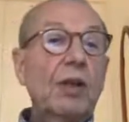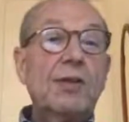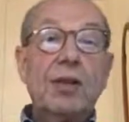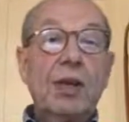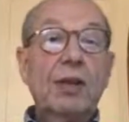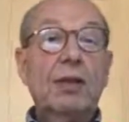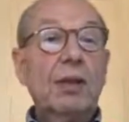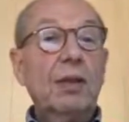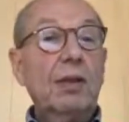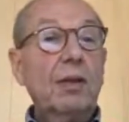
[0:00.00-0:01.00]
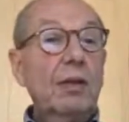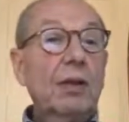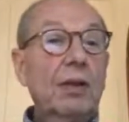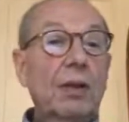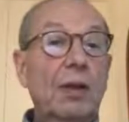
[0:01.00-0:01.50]
They say it
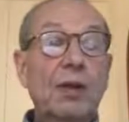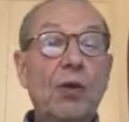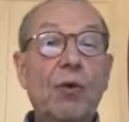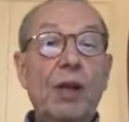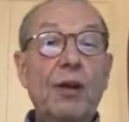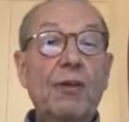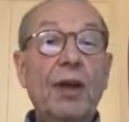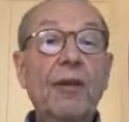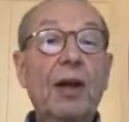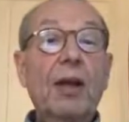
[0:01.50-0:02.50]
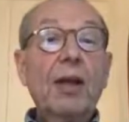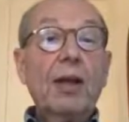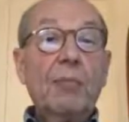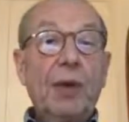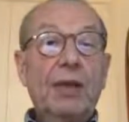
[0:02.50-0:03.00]
in a way or another,
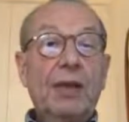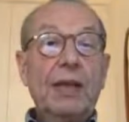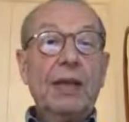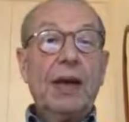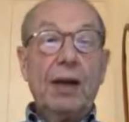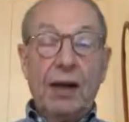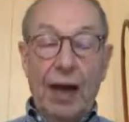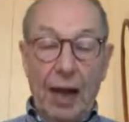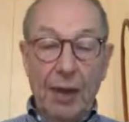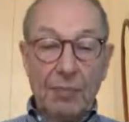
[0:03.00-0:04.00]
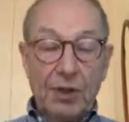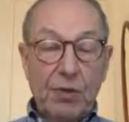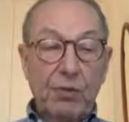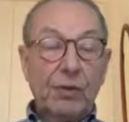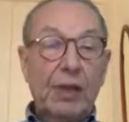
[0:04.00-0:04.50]
but they are
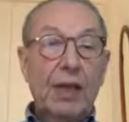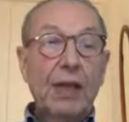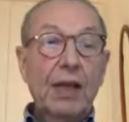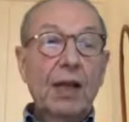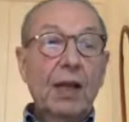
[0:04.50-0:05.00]
absolutely